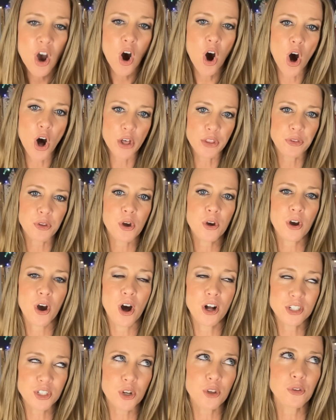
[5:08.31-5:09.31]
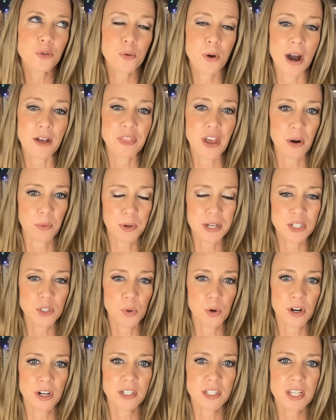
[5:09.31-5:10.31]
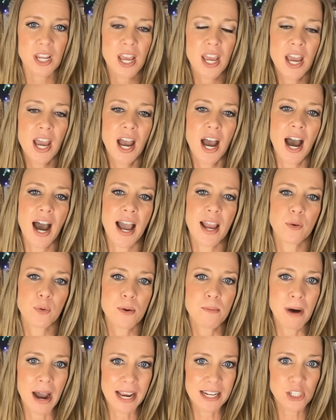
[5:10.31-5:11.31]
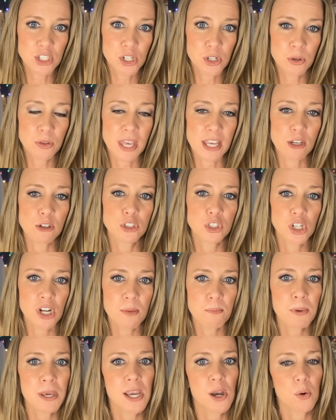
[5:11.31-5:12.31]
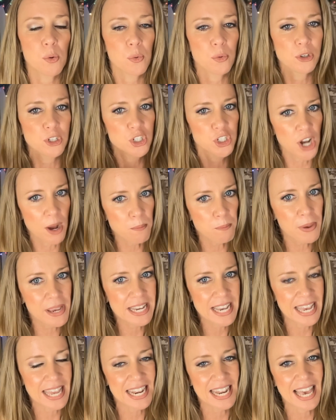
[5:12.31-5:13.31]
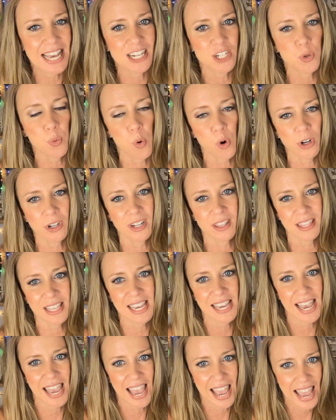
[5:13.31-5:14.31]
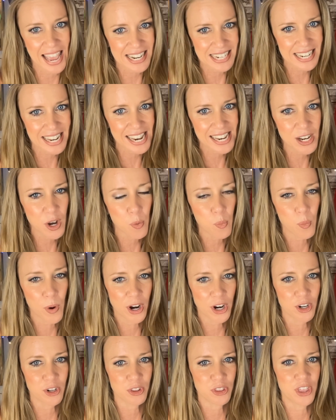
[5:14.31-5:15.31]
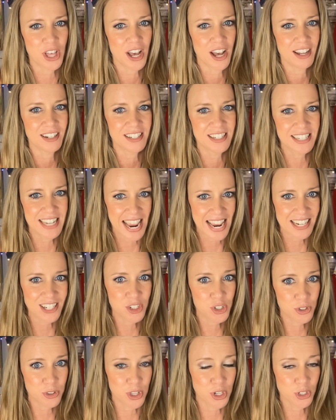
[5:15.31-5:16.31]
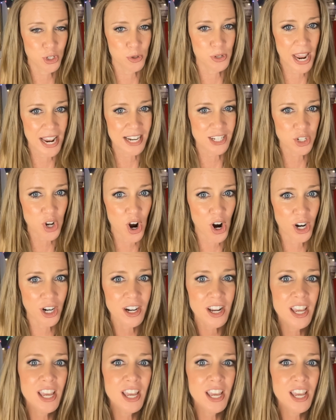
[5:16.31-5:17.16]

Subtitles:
Also throughout that resource, I remind you that you shouldn't be jumping in toward the ending where the due dates are.